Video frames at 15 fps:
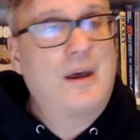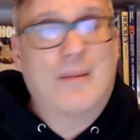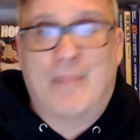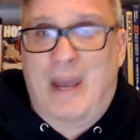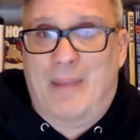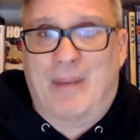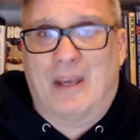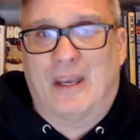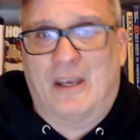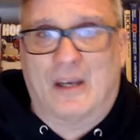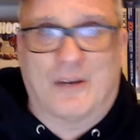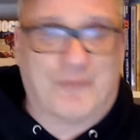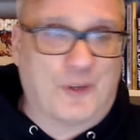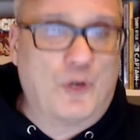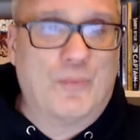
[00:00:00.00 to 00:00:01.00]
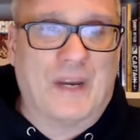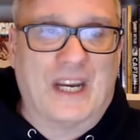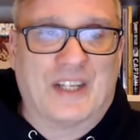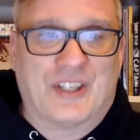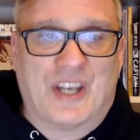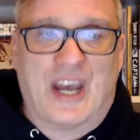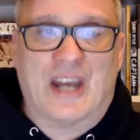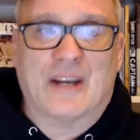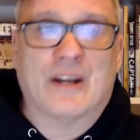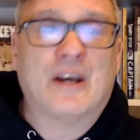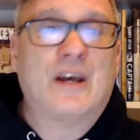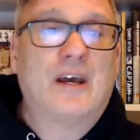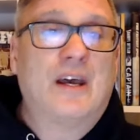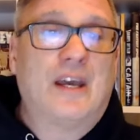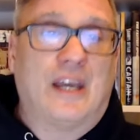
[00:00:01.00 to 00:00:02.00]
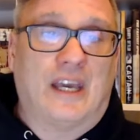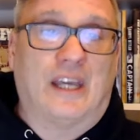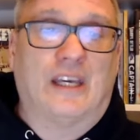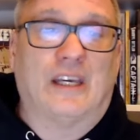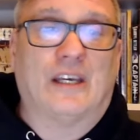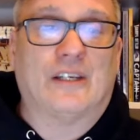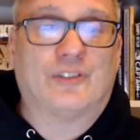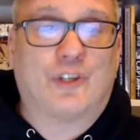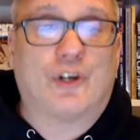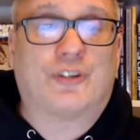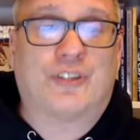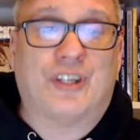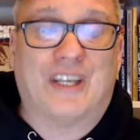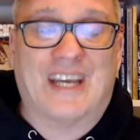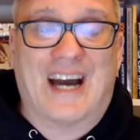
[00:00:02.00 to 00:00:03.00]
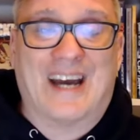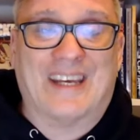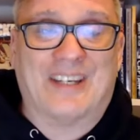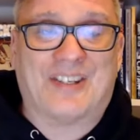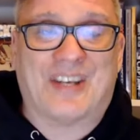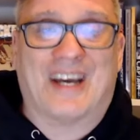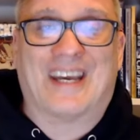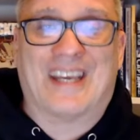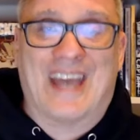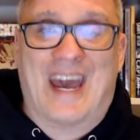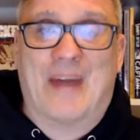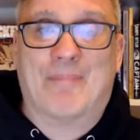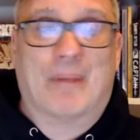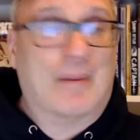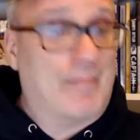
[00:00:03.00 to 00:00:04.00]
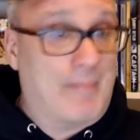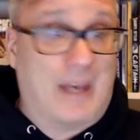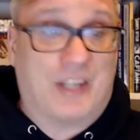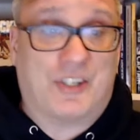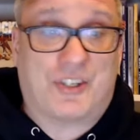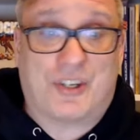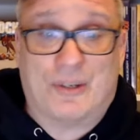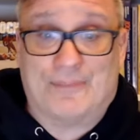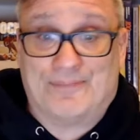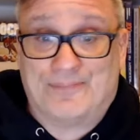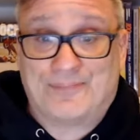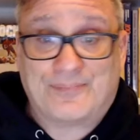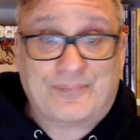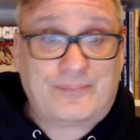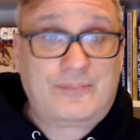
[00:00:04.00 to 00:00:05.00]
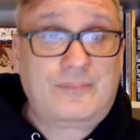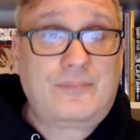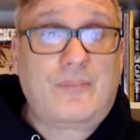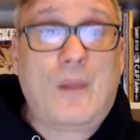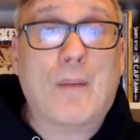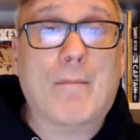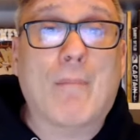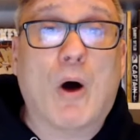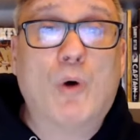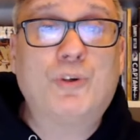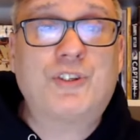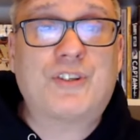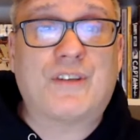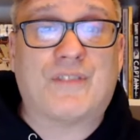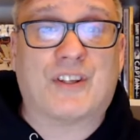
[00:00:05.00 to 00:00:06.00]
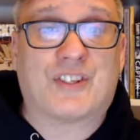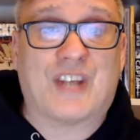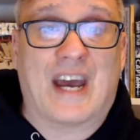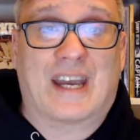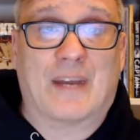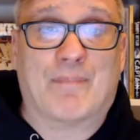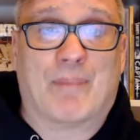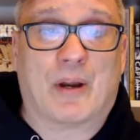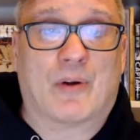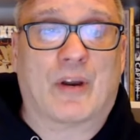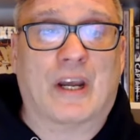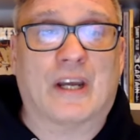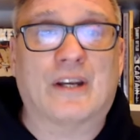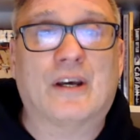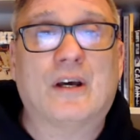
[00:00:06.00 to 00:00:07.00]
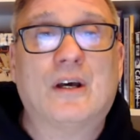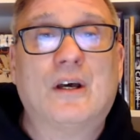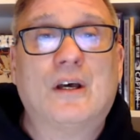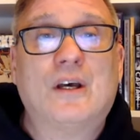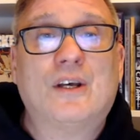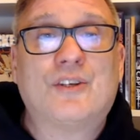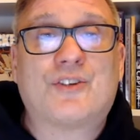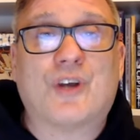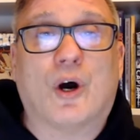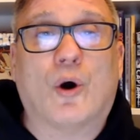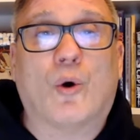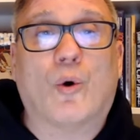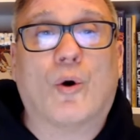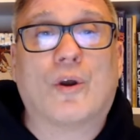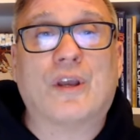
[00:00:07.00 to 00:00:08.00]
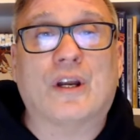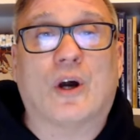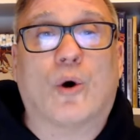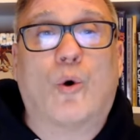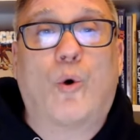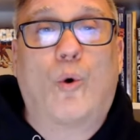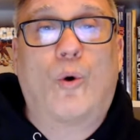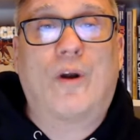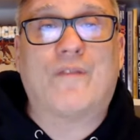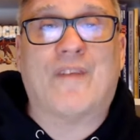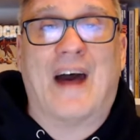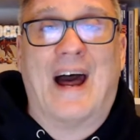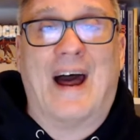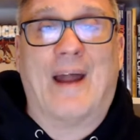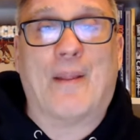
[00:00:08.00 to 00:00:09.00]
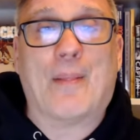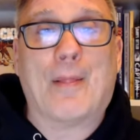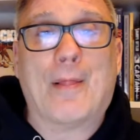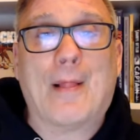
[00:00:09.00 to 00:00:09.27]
maybe a few minutes in, he took to the ice again, but missed most of the second period. So, you know, Horvat